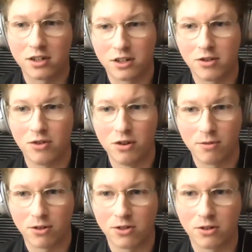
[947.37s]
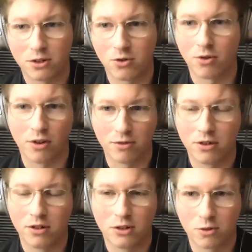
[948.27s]
so Universal
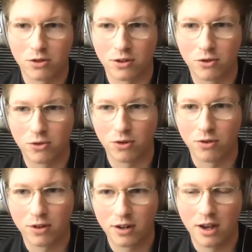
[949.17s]
Source of Truth,